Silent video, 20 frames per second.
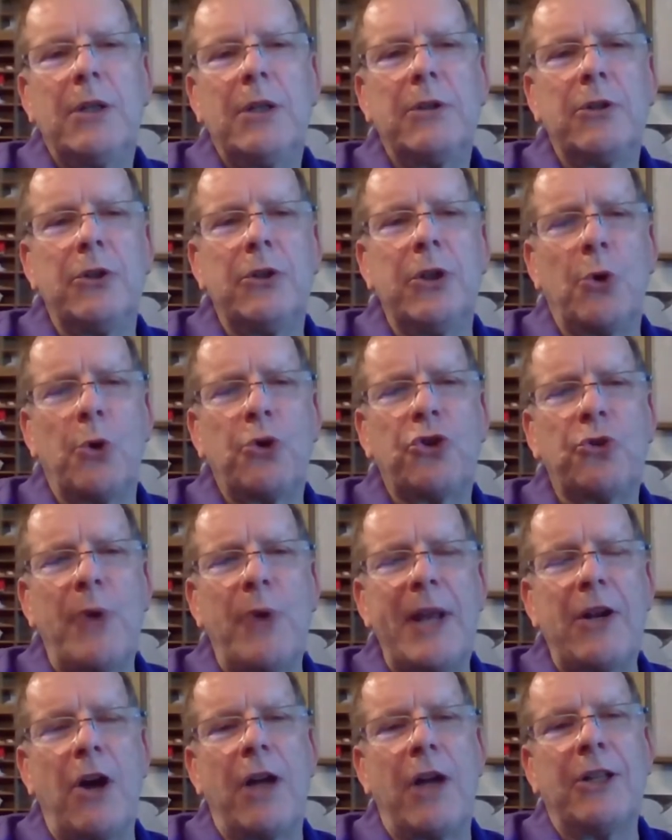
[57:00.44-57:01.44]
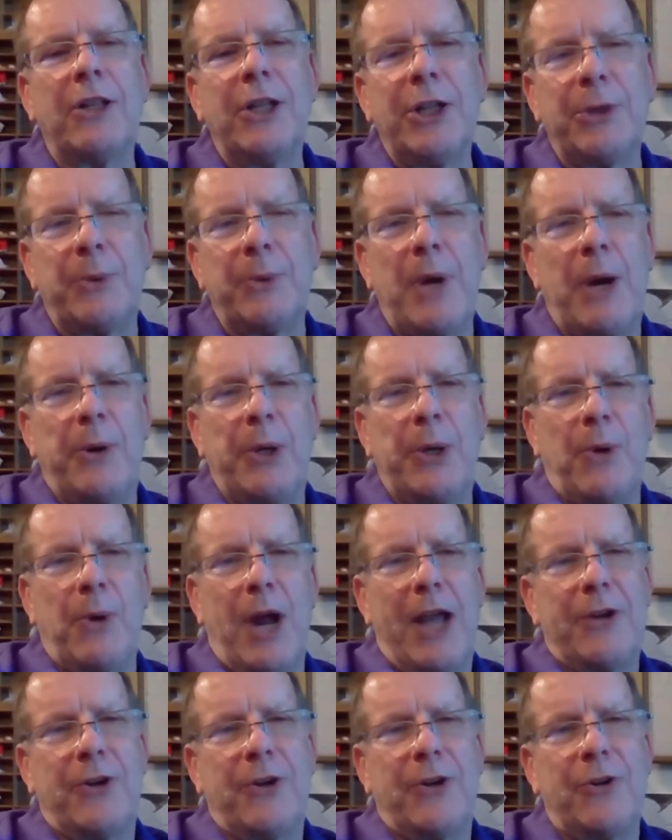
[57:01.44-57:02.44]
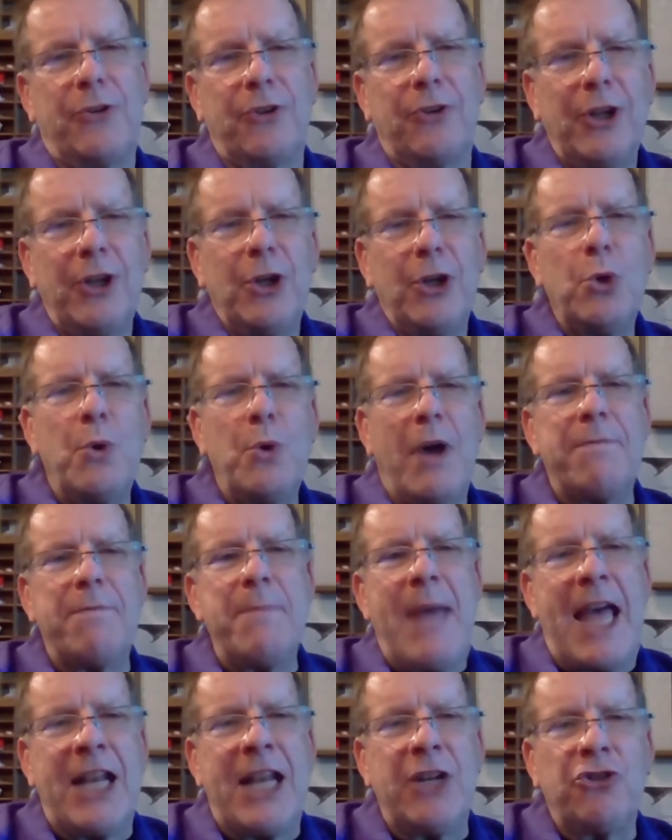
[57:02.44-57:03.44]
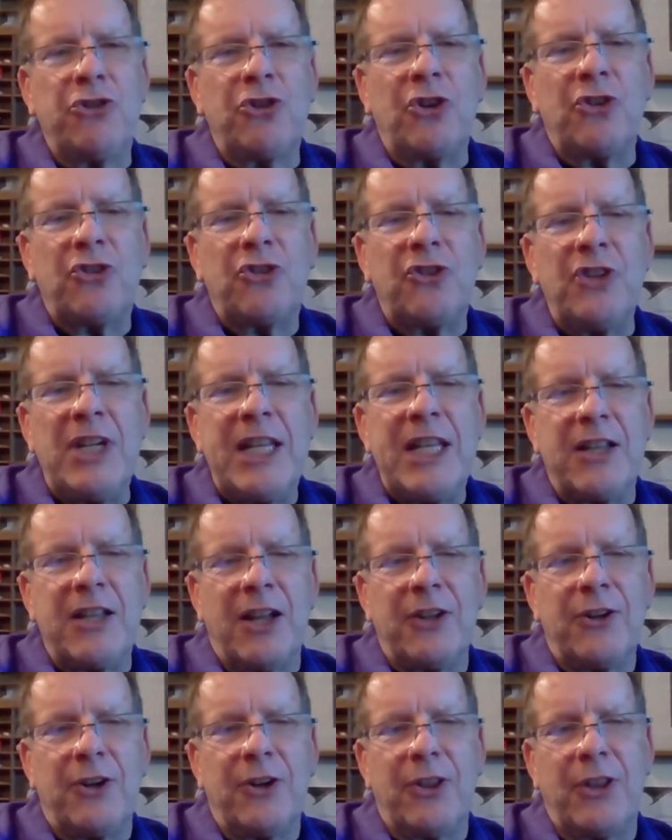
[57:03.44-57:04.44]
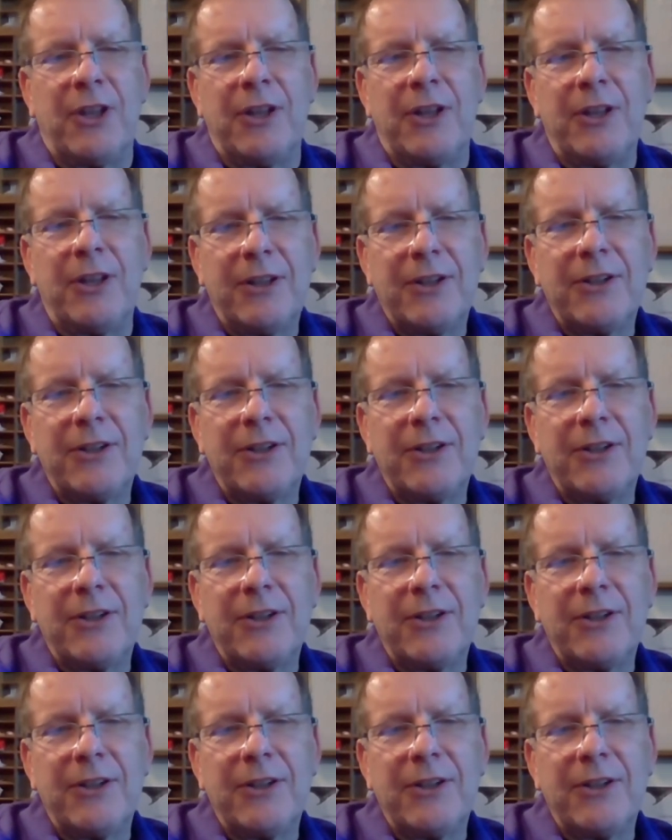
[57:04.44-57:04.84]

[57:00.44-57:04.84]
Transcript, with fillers: you know straight on literary writers who have managed to sneak under the